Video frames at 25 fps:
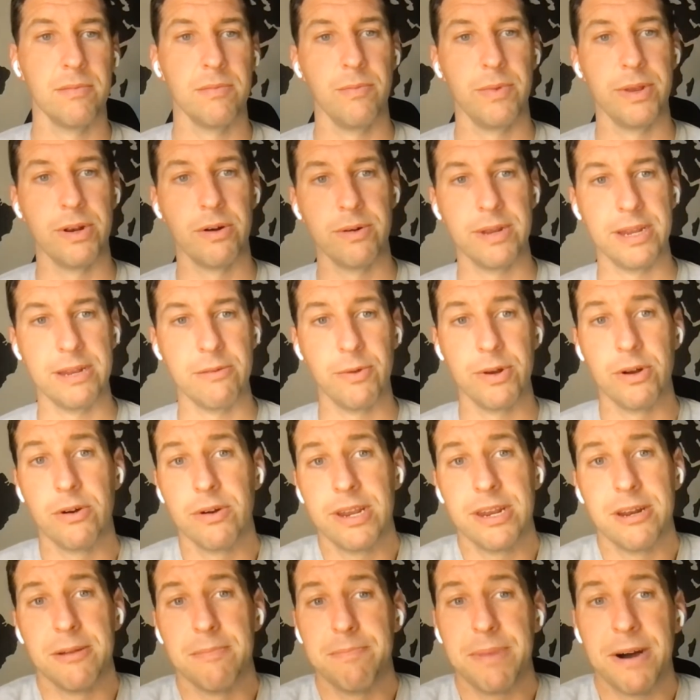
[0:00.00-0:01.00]
we don't
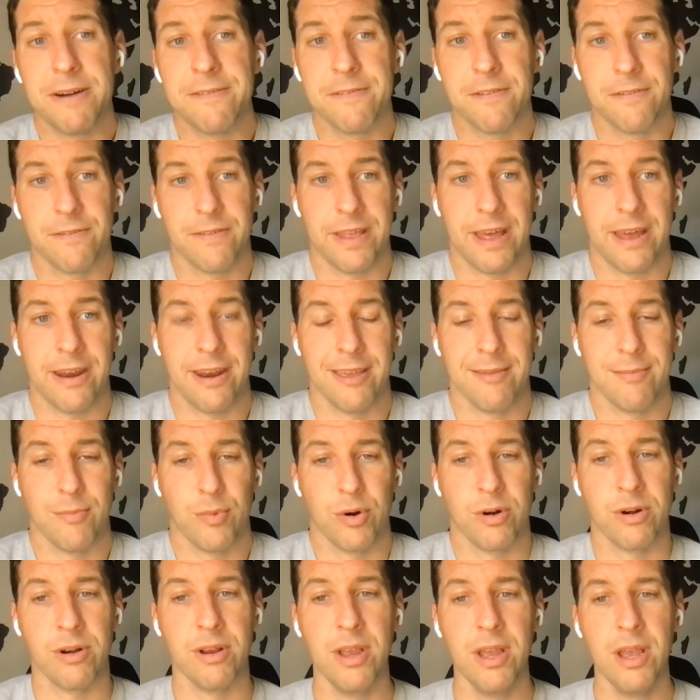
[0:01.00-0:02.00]
need a buffer for that
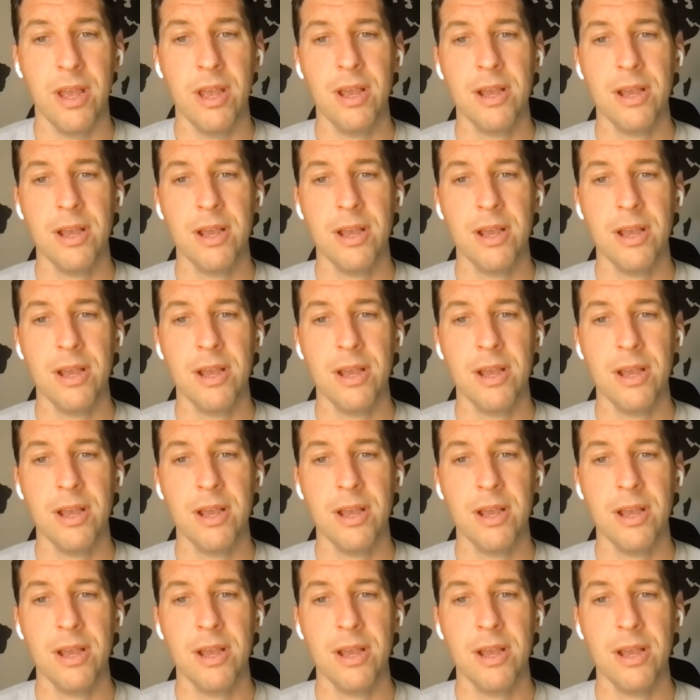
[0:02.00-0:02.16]
anymore.